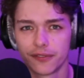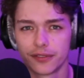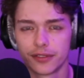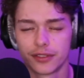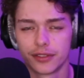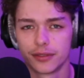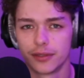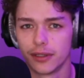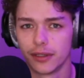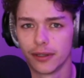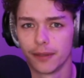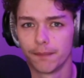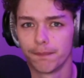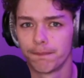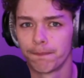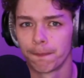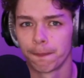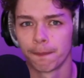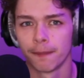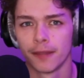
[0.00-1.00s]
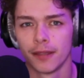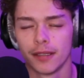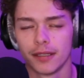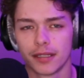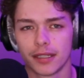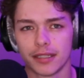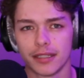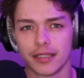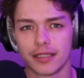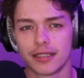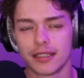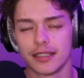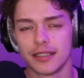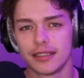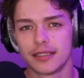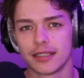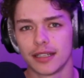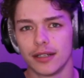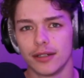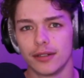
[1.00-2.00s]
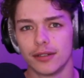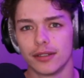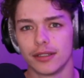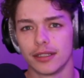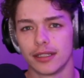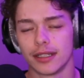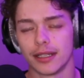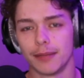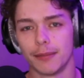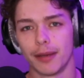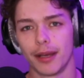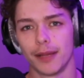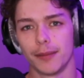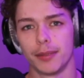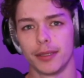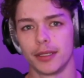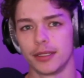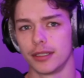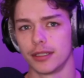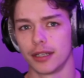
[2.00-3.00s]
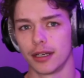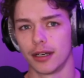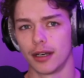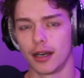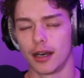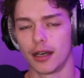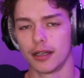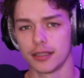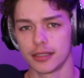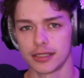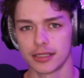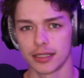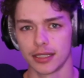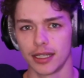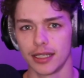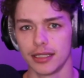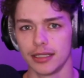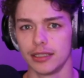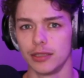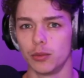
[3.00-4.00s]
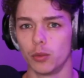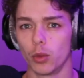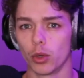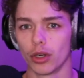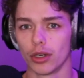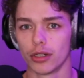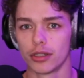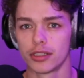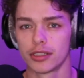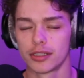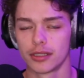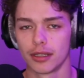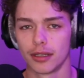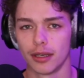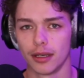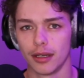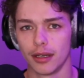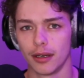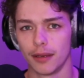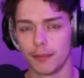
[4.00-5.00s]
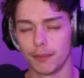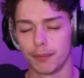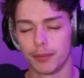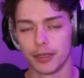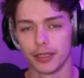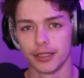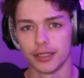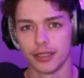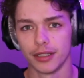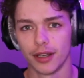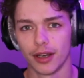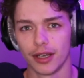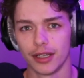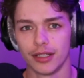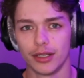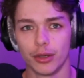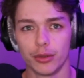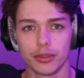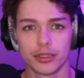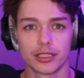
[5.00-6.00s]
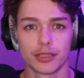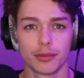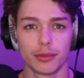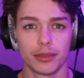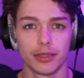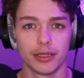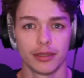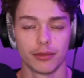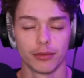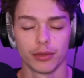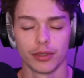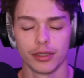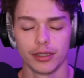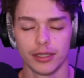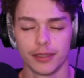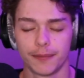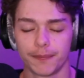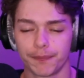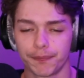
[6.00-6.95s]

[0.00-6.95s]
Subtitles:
8.5, because it did sound, in my opinion, slightly worse, but not noticeably really.